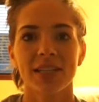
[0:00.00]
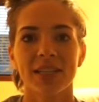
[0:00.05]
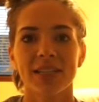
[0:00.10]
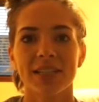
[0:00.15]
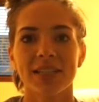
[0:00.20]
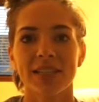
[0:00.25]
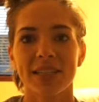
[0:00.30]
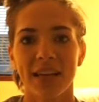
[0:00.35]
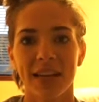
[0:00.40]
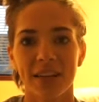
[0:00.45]

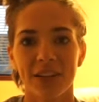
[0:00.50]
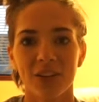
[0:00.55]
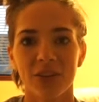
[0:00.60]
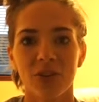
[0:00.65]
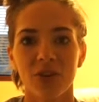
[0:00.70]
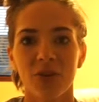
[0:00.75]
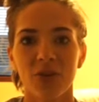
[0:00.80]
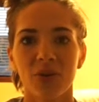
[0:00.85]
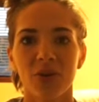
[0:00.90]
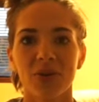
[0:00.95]
setting a
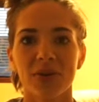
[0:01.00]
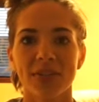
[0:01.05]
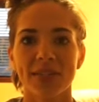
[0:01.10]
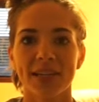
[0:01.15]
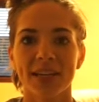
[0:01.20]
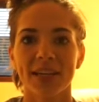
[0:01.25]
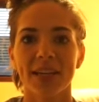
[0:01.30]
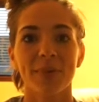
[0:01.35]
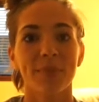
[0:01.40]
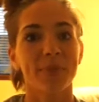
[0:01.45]
goal,
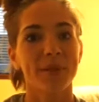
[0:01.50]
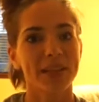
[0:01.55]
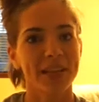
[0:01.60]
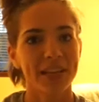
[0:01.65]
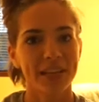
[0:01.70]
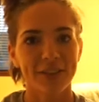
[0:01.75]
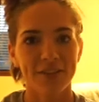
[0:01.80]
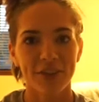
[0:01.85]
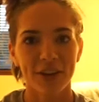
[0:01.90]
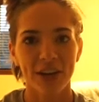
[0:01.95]
setting a
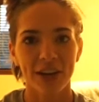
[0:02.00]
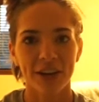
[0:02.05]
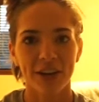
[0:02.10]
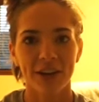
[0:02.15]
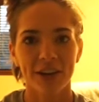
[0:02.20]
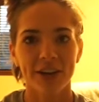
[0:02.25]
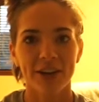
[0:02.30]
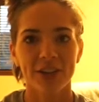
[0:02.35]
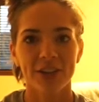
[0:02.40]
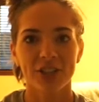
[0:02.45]
plan for how
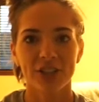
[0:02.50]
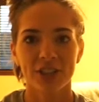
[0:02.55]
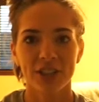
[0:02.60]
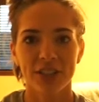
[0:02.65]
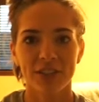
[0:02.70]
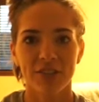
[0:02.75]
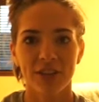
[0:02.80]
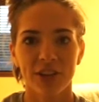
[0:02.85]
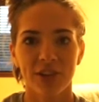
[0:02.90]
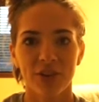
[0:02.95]
you're going to
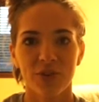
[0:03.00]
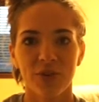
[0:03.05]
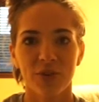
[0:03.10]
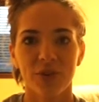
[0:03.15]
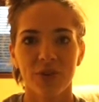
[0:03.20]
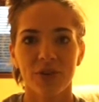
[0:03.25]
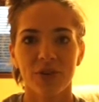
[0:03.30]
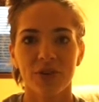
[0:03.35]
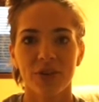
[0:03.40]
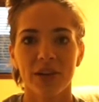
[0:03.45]
achieve that
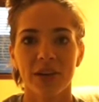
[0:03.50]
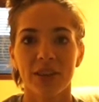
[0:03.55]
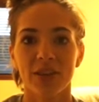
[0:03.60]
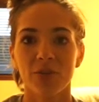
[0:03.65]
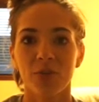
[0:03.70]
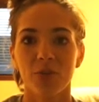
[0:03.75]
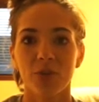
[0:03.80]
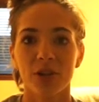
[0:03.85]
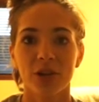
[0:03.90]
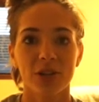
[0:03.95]
goal, and
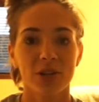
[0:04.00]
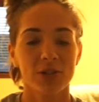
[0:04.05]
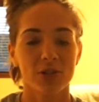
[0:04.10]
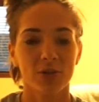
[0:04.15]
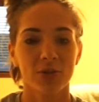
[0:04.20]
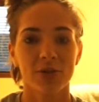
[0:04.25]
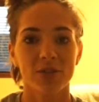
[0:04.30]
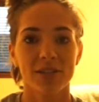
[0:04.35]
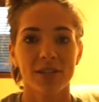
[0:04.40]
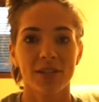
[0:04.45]
then working
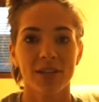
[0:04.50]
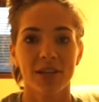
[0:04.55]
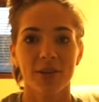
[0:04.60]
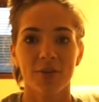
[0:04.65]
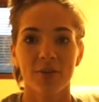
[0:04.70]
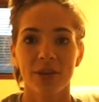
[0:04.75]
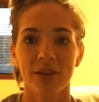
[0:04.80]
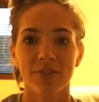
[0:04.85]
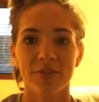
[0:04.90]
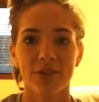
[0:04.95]
towards it. And
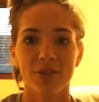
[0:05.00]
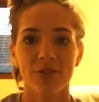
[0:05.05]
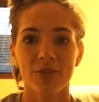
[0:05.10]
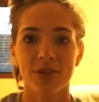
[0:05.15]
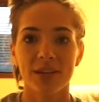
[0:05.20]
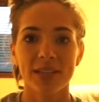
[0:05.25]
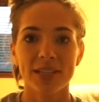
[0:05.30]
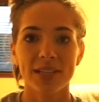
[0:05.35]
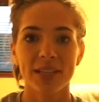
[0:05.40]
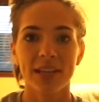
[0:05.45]
whenever you
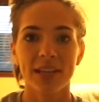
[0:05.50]
get to